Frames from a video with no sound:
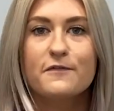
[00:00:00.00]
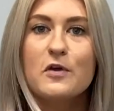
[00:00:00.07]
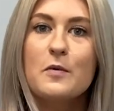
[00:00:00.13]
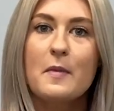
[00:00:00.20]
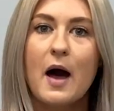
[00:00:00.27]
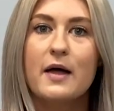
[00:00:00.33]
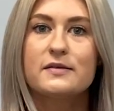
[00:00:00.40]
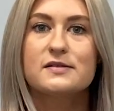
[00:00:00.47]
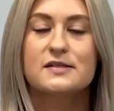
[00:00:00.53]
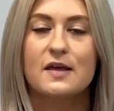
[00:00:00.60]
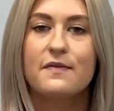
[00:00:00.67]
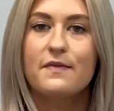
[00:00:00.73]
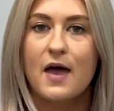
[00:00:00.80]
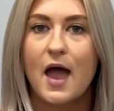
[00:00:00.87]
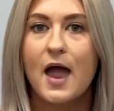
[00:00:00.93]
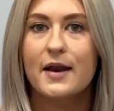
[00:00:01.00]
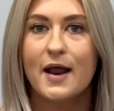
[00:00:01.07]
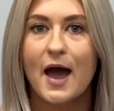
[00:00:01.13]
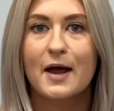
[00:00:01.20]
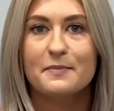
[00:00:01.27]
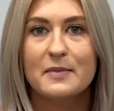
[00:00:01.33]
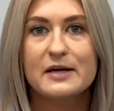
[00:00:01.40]
few months and then
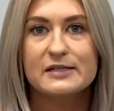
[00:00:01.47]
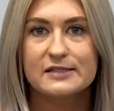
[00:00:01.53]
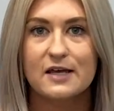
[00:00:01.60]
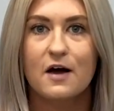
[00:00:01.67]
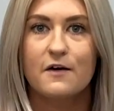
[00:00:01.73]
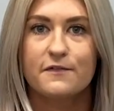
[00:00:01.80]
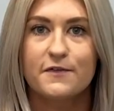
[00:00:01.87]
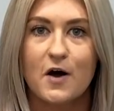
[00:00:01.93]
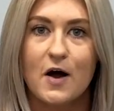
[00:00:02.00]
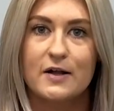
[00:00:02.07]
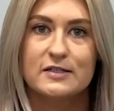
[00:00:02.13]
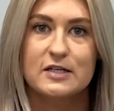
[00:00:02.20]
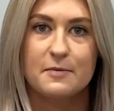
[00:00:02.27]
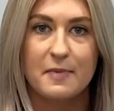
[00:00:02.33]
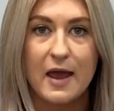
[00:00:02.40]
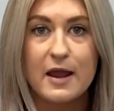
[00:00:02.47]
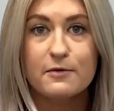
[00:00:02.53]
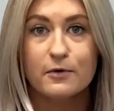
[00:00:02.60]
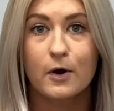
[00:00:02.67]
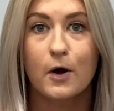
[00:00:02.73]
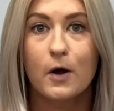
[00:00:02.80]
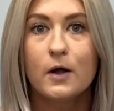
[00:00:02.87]
add myself onto
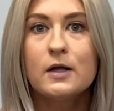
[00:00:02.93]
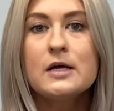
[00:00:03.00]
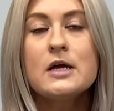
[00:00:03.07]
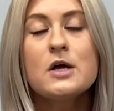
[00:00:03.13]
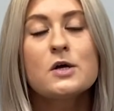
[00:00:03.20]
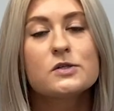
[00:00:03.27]
payroll.